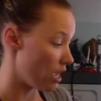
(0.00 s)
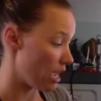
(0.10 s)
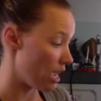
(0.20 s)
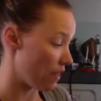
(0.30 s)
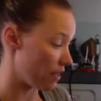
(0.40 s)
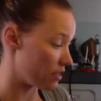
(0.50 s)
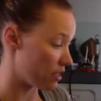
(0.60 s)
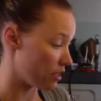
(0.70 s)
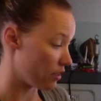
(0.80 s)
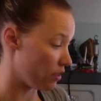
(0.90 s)
And that's
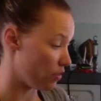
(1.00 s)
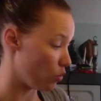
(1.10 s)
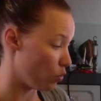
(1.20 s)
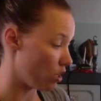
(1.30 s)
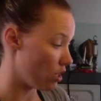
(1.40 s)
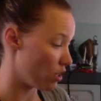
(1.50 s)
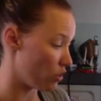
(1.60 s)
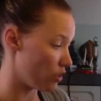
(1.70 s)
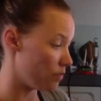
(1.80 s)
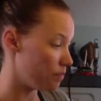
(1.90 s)
going to leave you
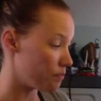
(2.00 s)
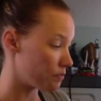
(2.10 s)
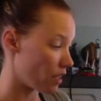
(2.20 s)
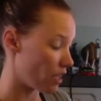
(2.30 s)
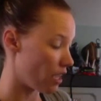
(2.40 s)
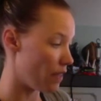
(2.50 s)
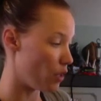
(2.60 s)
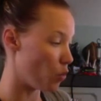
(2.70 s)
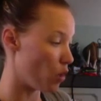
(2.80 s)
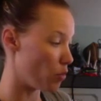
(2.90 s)
100. And
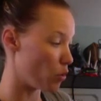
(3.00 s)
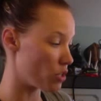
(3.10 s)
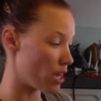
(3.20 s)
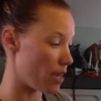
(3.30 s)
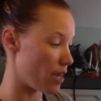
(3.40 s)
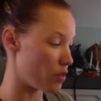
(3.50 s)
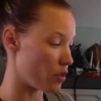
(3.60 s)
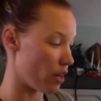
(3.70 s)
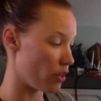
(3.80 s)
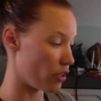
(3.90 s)
then one more time. So
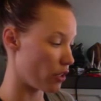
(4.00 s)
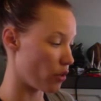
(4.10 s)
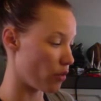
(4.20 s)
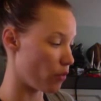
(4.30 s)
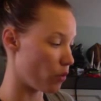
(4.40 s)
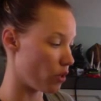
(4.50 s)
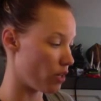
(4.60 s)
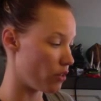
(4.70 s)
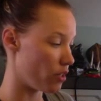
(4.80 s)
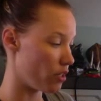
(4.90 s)
now you're going to go to
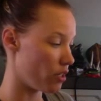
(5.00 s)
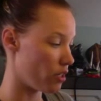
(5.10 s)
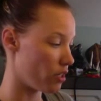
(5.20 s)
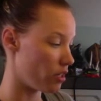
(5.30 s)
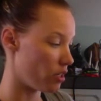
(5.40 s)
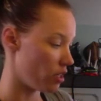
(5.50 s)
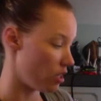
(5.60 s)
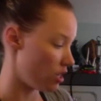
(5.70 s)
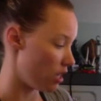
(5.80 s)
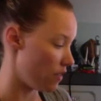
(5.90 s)
400.
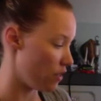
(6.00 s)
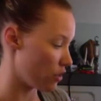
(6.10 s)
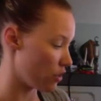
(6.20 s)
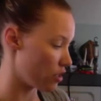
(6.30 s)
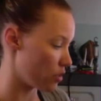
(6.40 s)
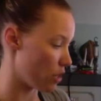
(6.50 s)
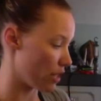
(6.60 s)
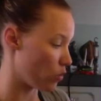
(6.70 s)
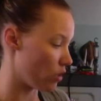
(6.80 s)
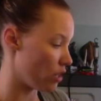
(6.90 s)
And then you're going to
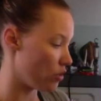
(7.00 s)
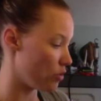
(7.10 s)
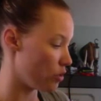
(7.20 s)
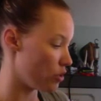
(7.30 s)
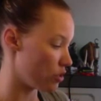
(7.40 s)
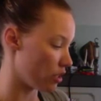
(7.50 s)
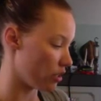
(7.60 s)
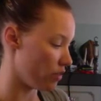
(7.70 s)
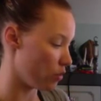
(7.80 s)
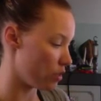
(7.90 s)
subtract 100, which is going to
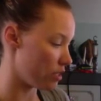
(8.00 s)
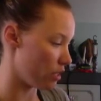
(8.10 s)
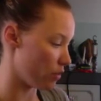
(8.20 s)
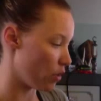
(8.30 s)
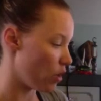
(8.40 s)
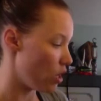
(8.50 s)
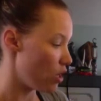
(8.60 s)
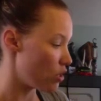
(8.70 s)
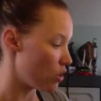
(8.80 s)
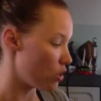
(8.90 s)
leave you with 0.
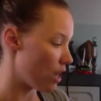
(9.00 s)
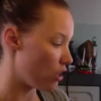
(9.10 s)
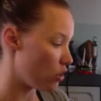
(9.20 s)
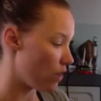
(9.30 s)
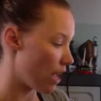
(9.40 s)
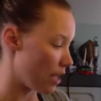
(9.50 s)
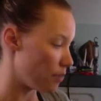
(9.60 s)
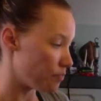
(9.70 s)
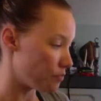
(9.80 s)
So now you've had